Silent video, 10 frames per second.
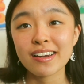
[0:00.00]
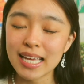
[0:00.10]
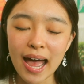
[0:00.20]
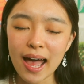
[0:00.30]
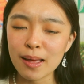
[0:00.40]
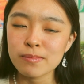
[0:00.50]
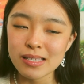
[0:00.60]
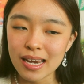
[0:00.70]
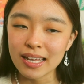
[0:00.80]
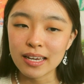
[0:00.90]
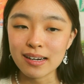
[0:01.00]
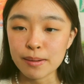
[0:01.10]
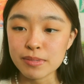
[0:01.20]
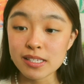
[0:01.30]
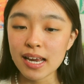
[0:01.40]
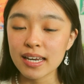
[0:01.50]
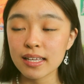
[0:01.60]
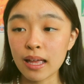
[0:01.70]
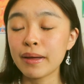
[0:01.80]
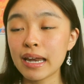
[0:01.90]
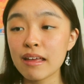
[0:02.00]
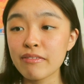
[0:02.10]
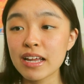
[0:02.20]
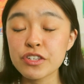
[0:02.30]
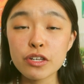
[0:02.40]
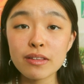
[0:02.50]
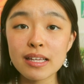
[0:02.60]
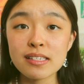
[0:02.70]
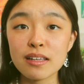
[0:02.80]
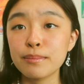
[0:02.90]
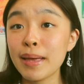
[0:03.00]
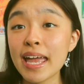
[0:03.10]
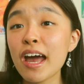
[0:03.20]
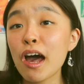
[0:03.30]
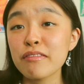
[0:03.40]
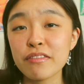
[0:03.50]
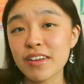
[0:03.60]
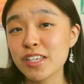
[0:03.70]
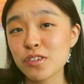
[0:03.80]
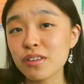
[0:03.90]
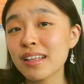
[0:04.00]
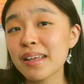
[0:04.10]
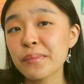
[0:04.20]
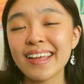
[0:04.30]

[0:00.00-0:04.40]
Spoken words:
Yeah, I'm sitting here, I'm studying, but if I do this, it'll pay off eventually.